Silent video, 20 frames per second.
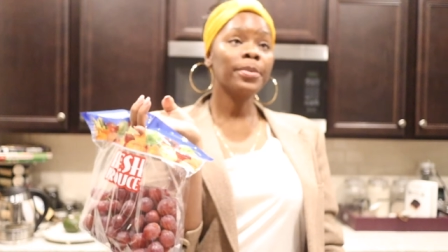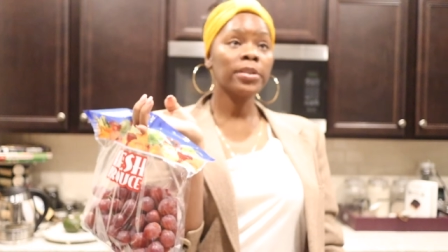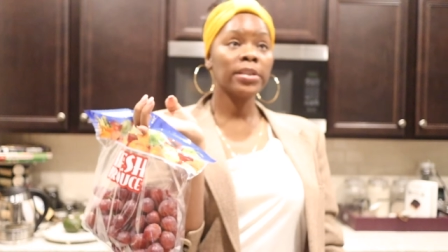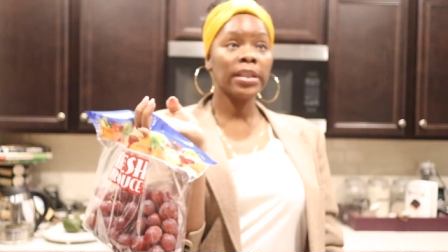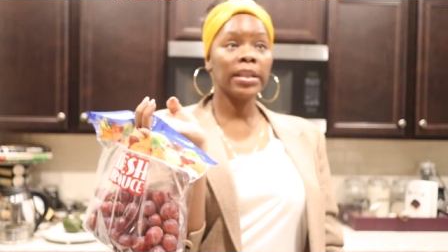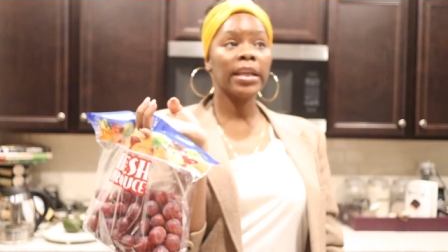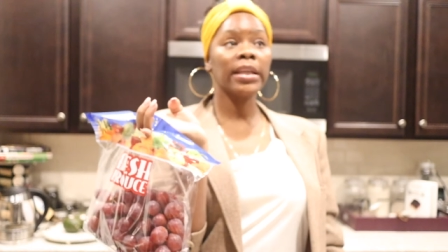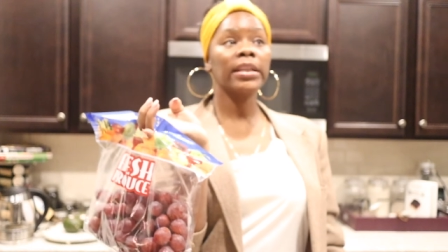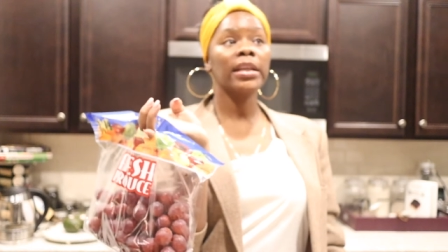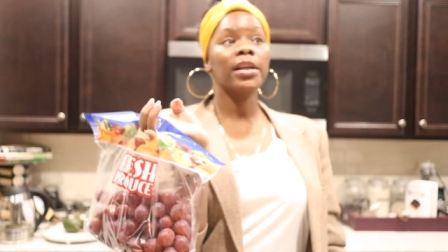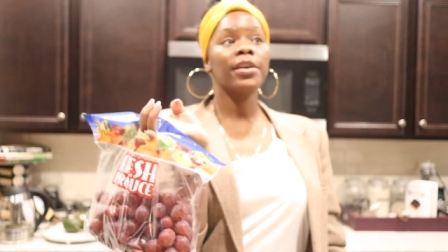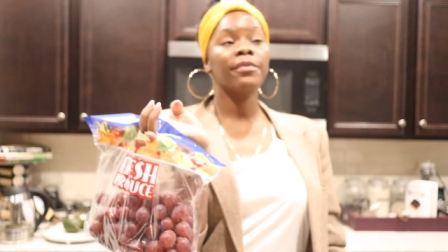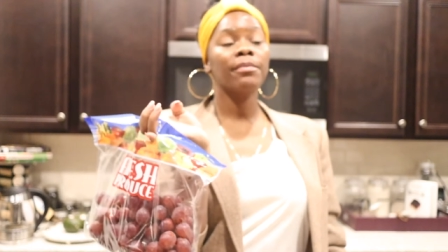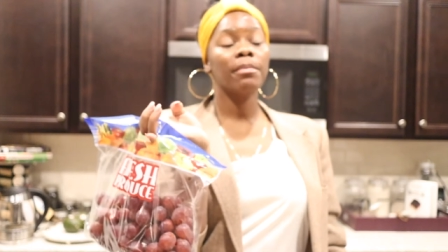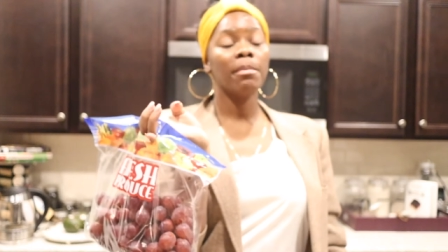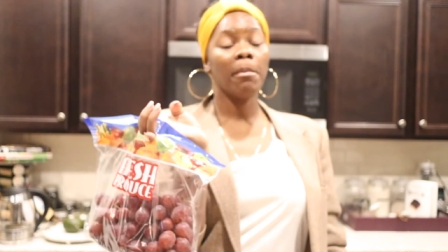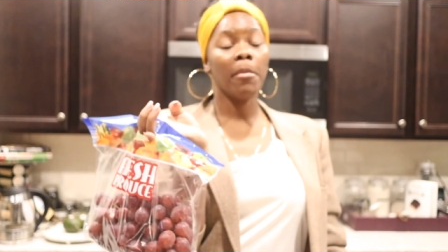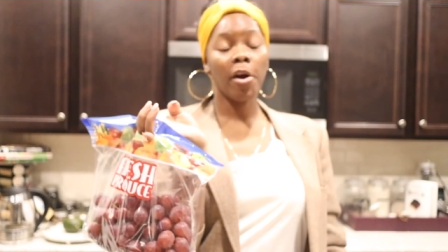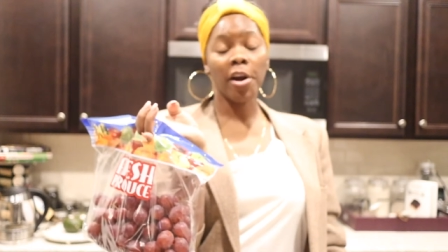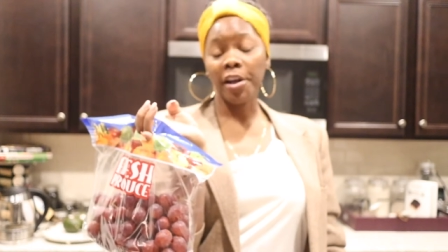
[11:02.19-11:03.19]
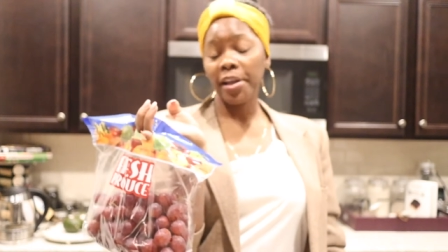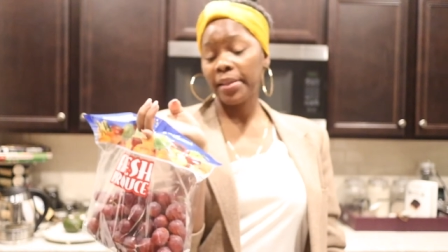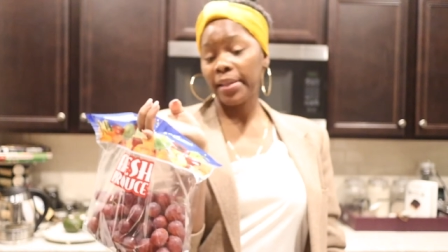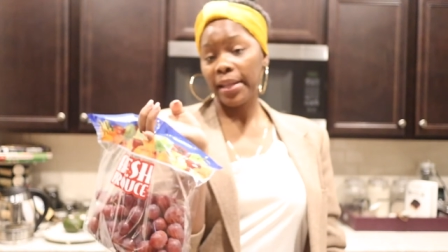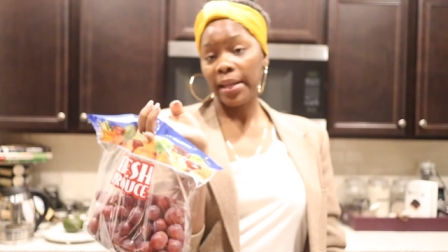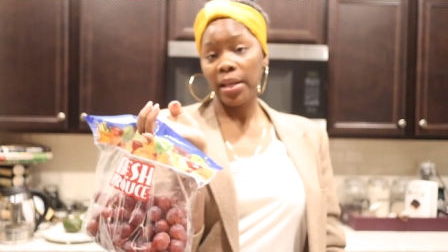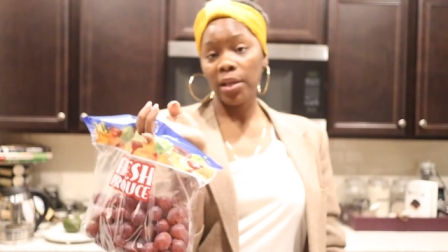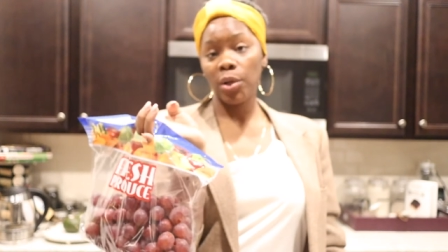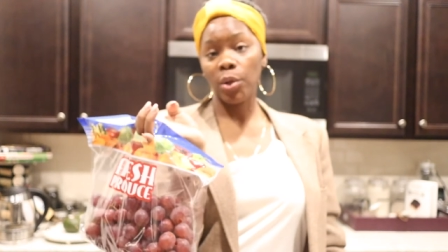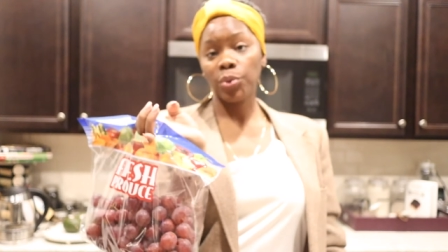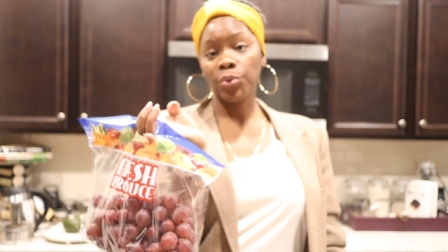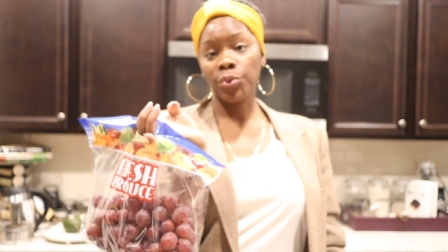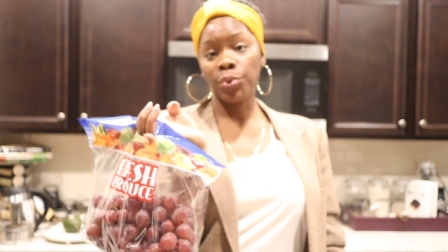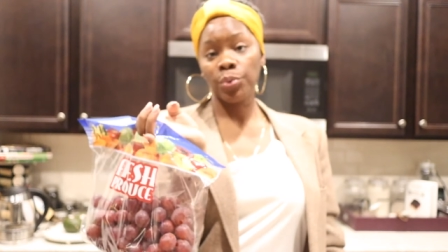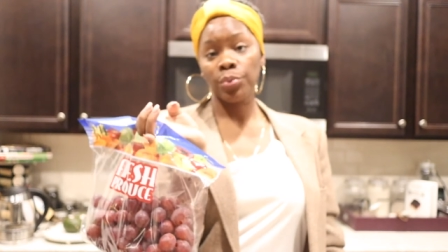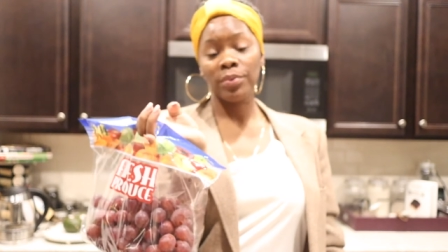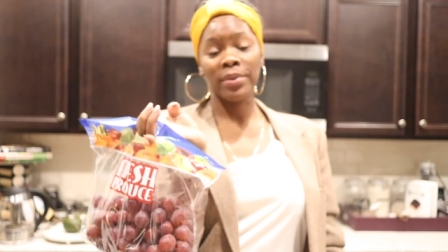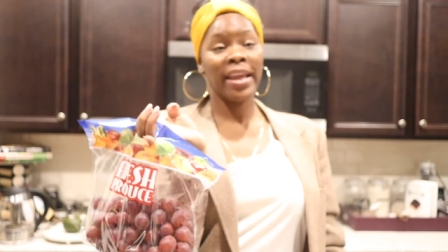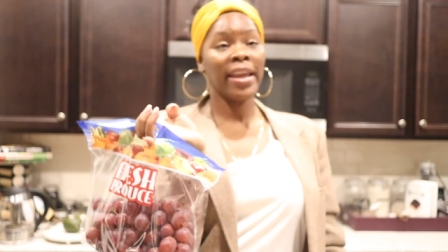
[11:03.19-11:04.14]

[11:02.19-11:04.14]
particular market that I go to,